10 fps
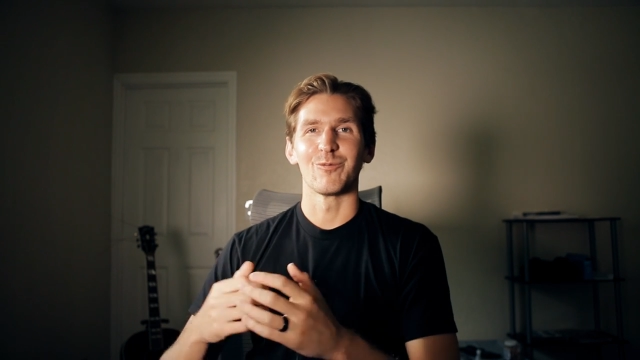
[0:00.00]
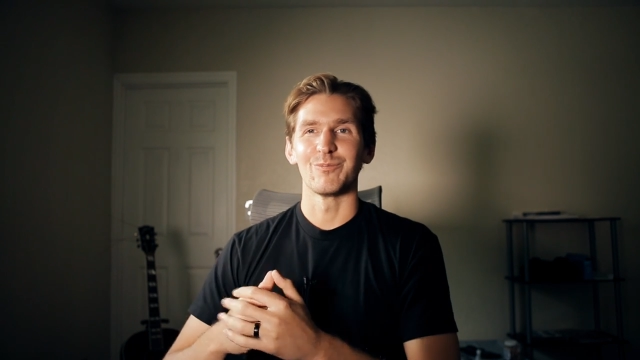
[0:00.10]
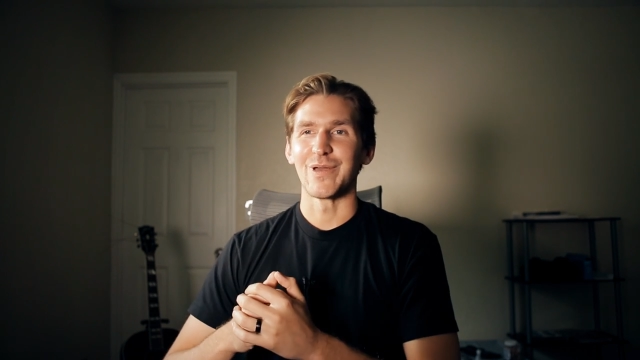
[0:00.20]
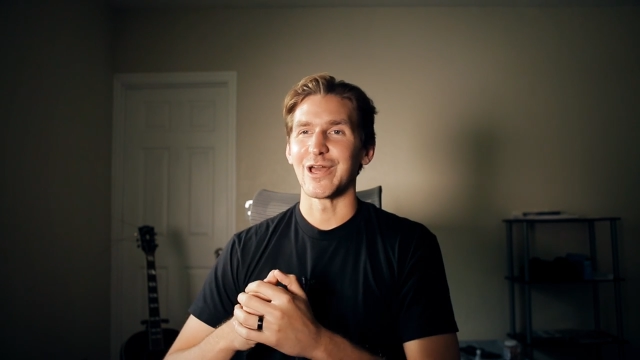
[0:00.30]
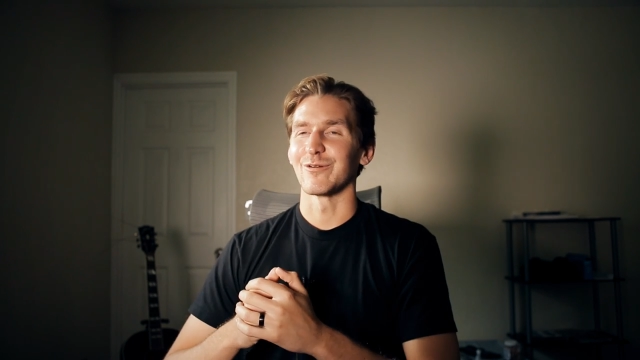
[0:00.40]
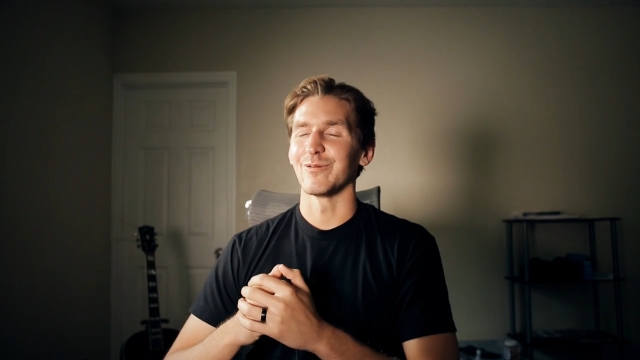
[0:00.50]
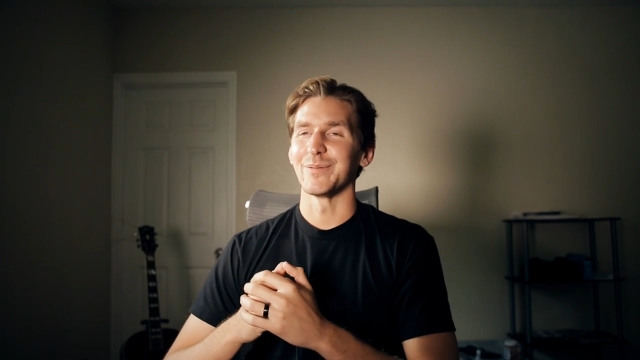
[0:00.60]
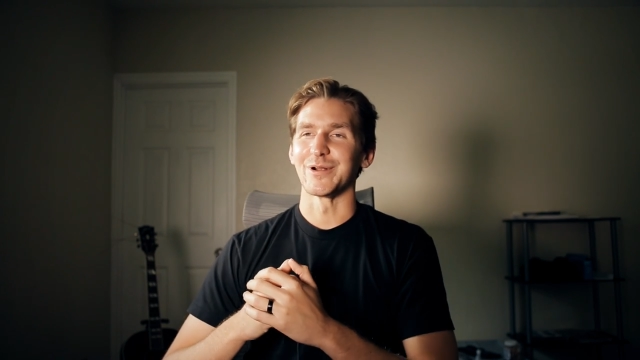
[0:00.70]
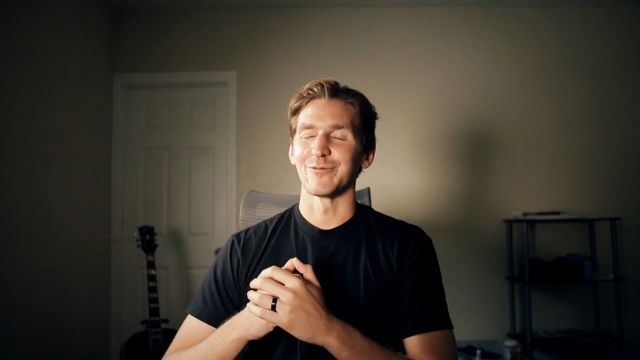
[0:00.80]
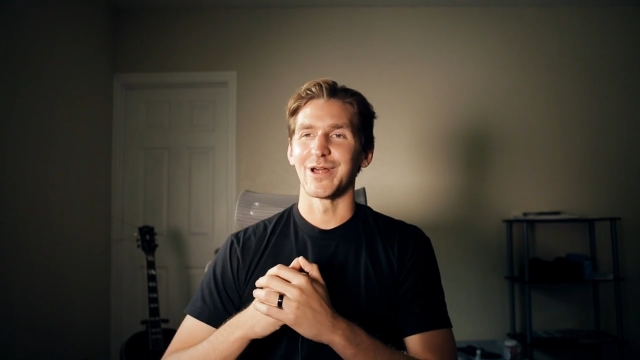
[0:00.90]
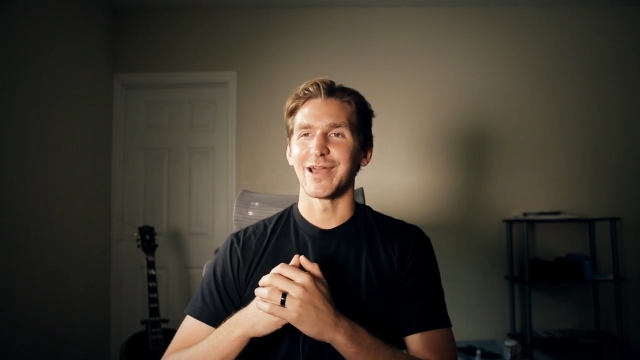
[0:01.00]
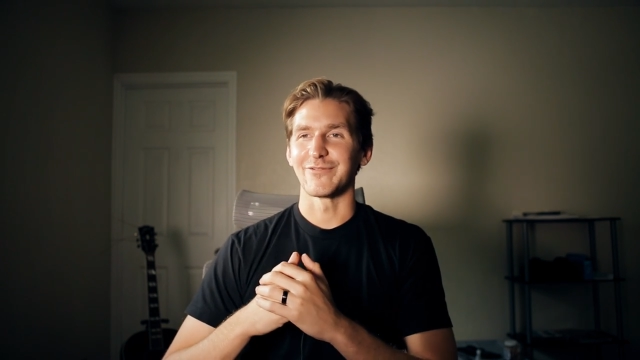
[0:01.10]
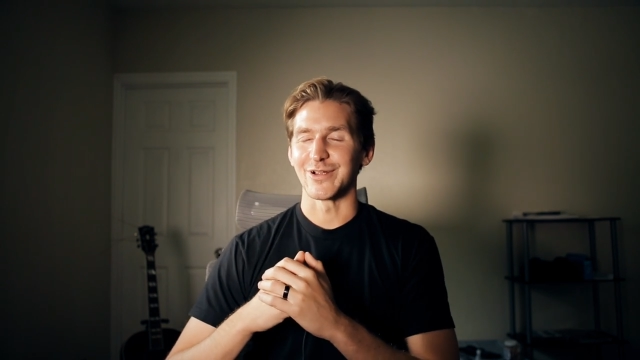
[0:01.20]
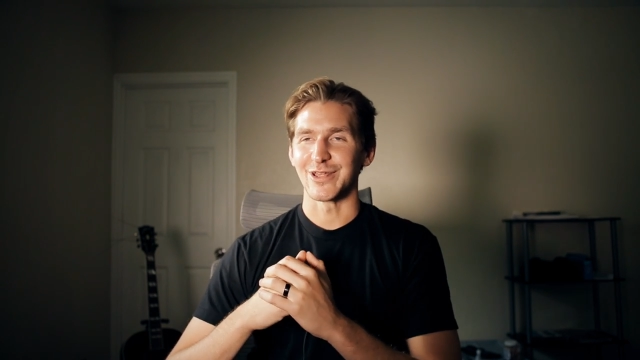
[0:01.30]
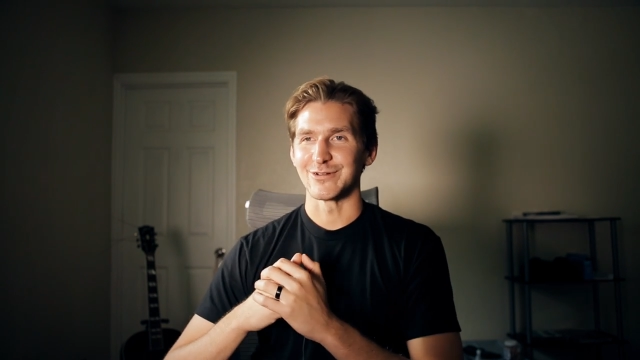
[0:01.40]
man or woman or
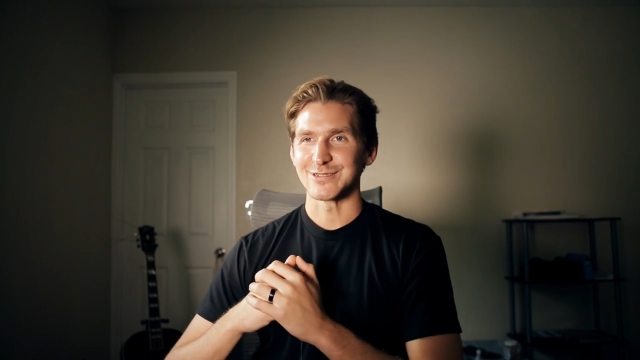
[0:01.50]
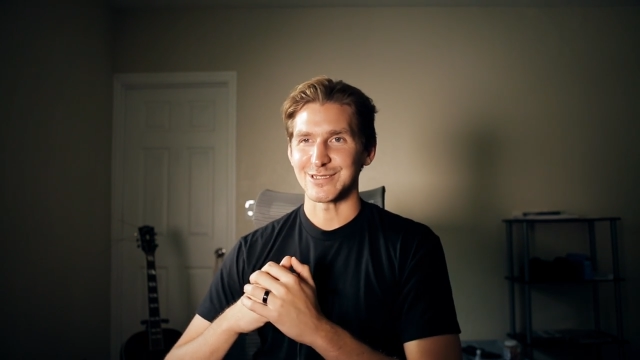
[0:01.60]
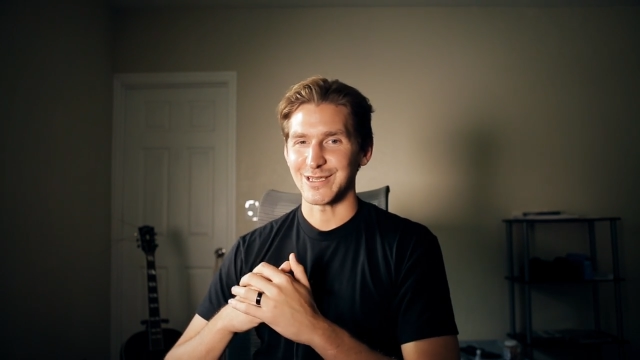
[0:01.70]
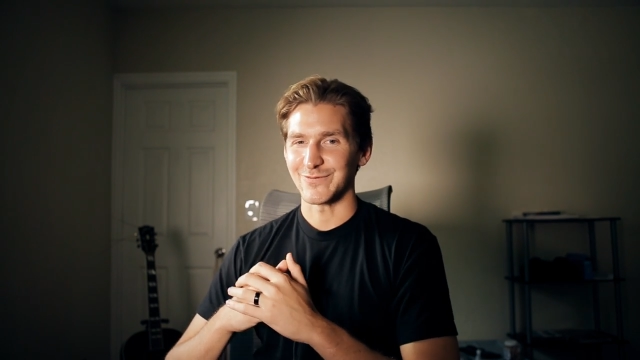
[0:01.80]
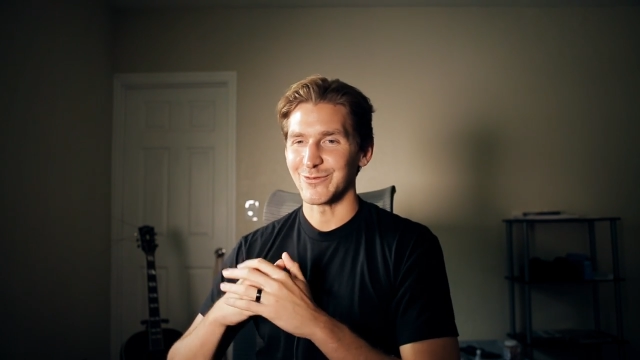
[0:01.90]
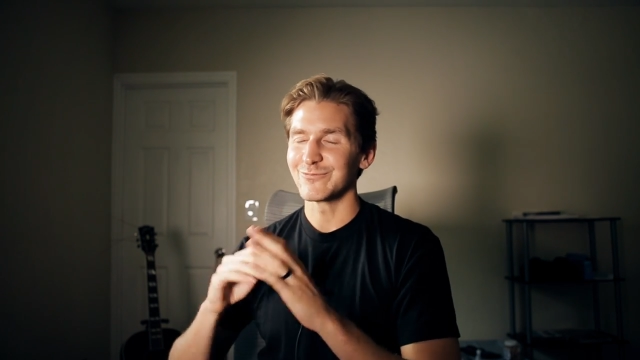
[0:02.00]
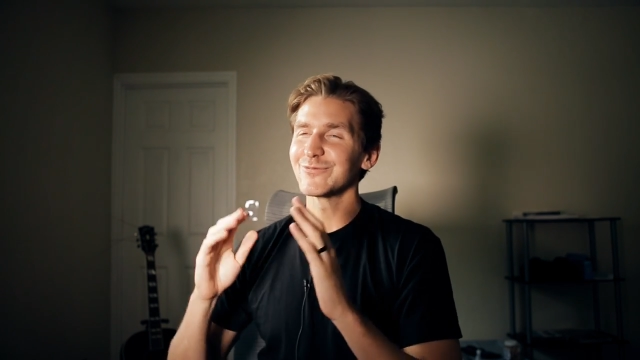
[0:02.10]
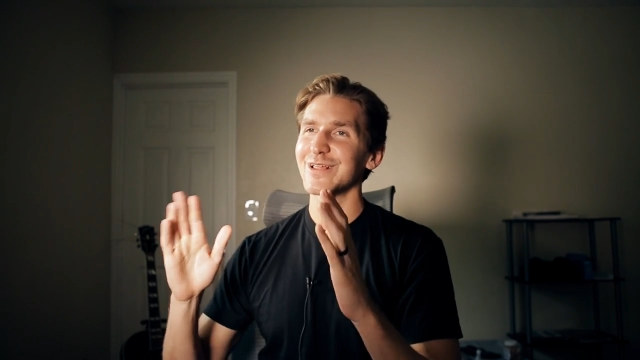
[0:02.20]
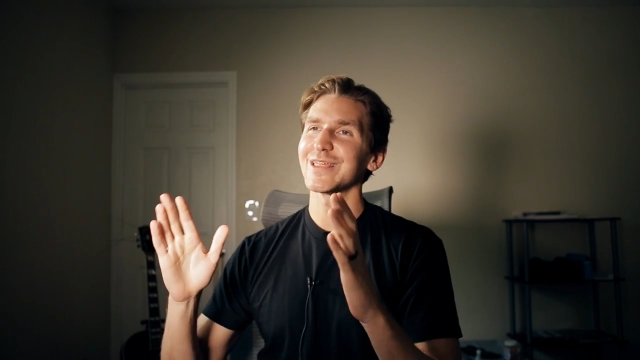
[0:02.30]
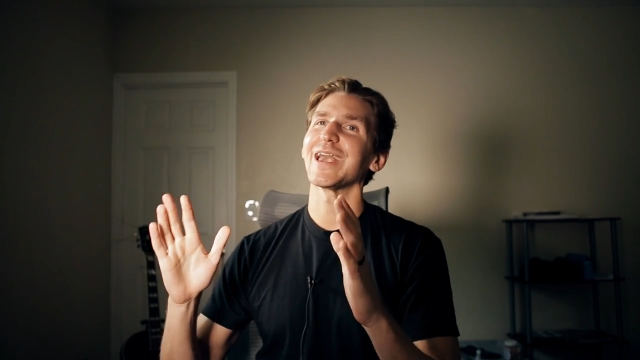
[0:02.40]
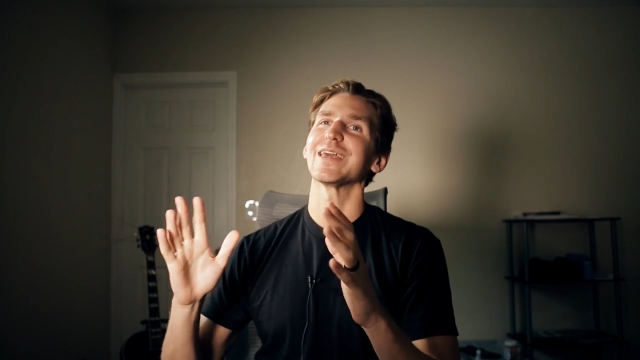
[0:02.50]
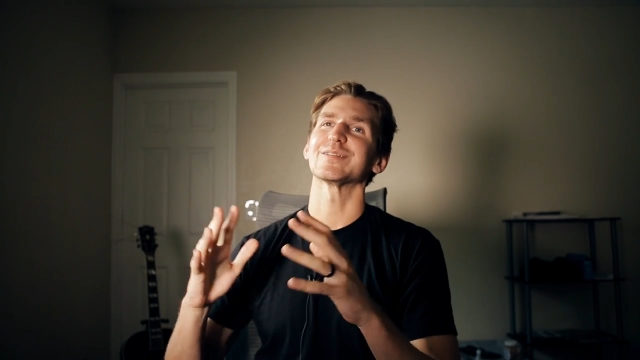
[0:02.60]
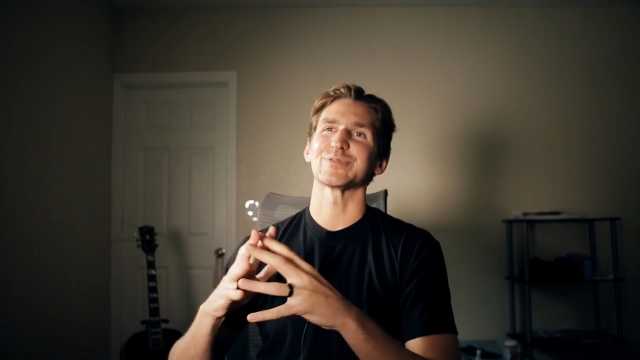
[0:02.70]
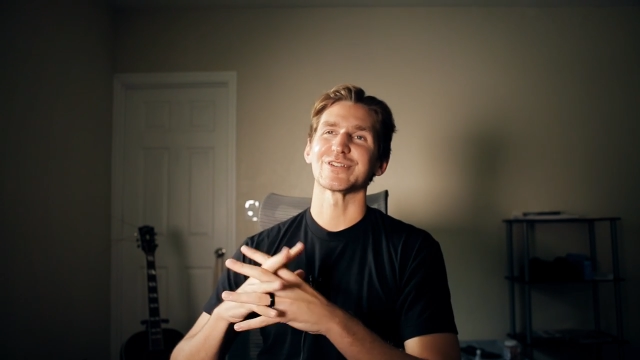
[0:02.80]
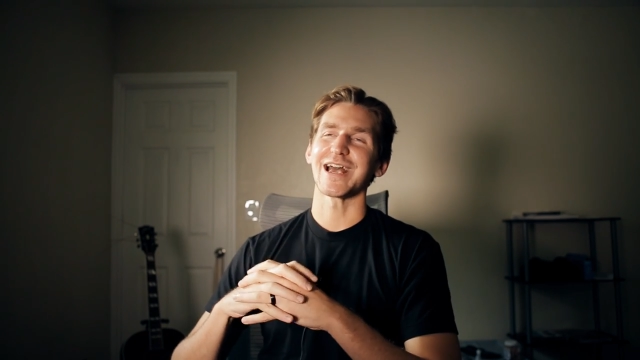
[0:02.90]
whatever, you know, it's like, if you really hate
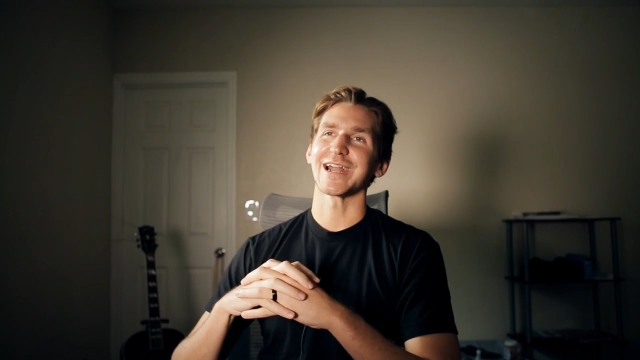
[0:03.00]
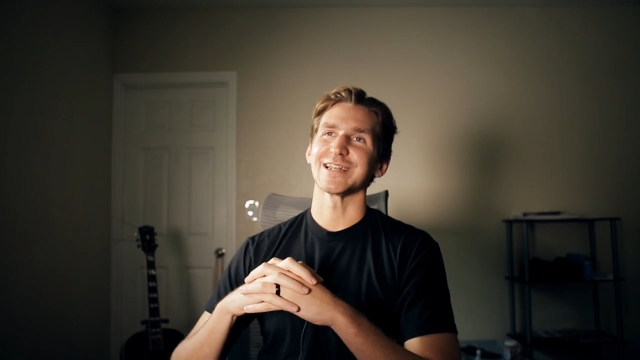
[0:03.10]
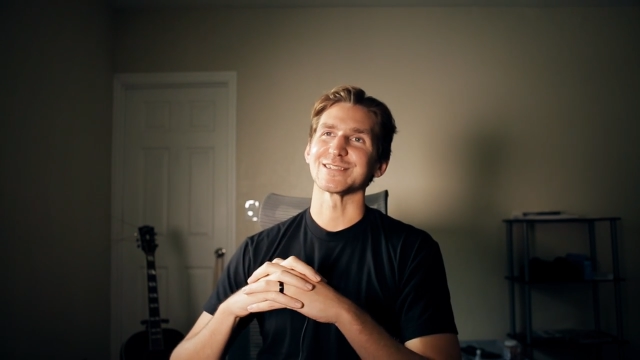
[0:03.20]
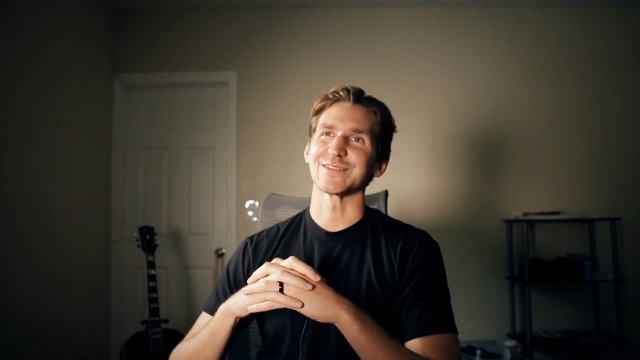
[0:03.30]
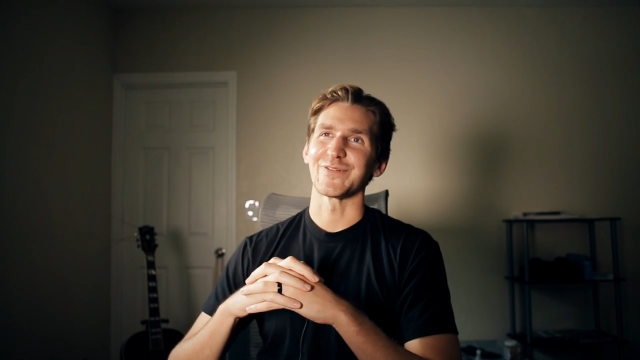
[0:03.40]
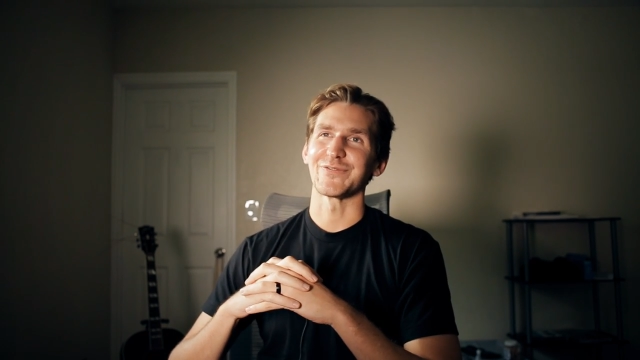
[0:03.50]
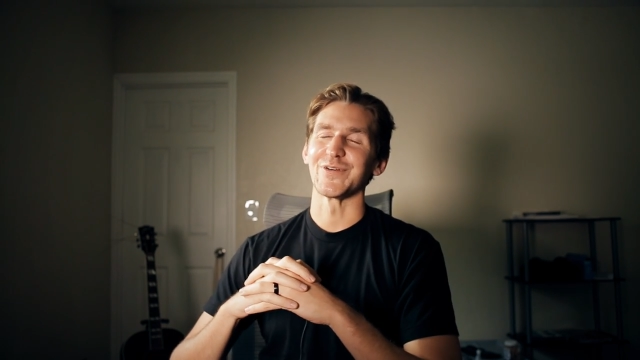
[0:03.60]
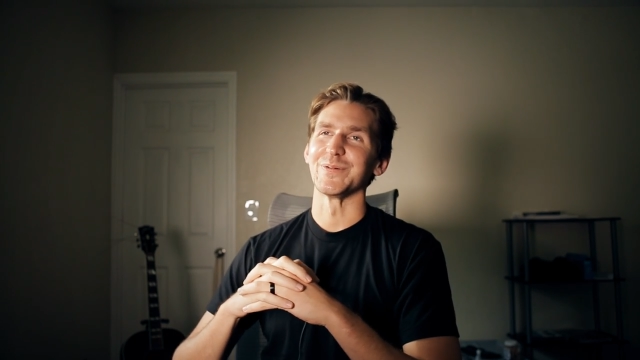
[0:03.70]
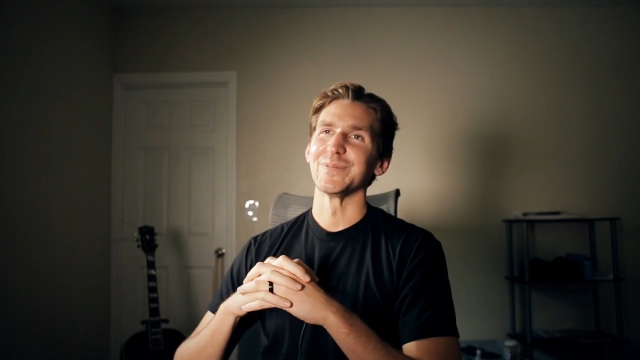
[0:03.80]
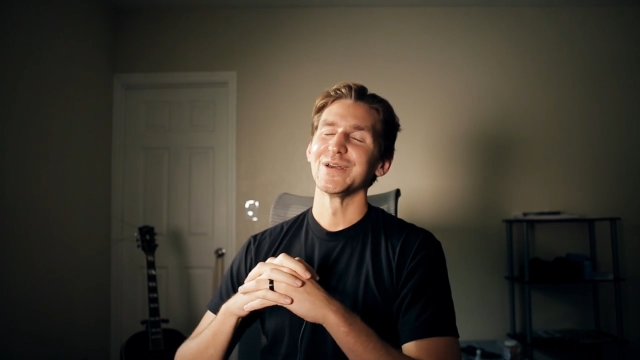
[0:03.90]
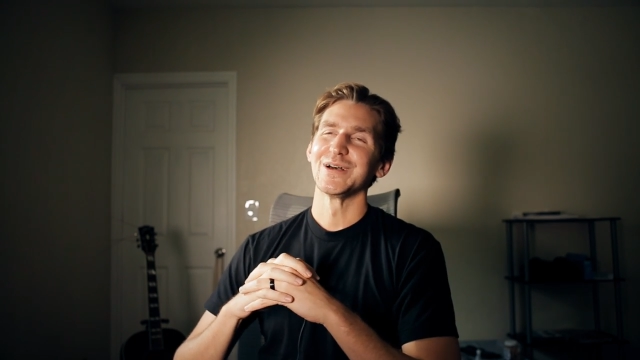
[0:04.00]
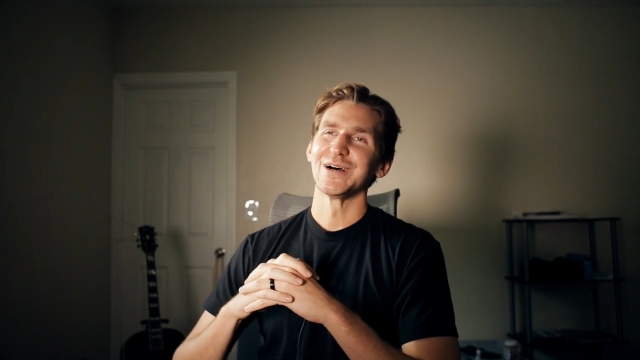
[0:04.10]
the protagonist of a film,